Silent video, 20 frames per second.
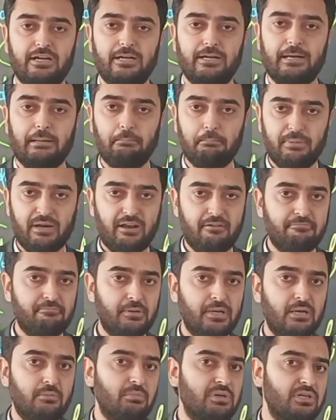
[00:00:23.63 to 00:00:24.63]
number of
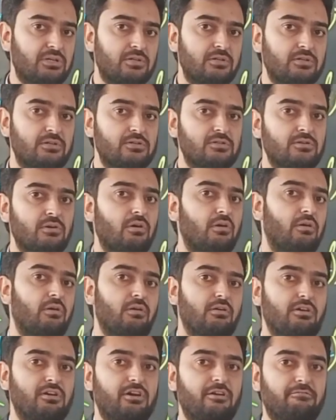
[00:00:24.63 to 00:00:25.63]
parameters
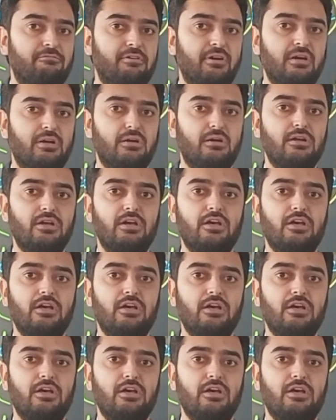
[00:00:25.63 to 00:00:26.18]
or different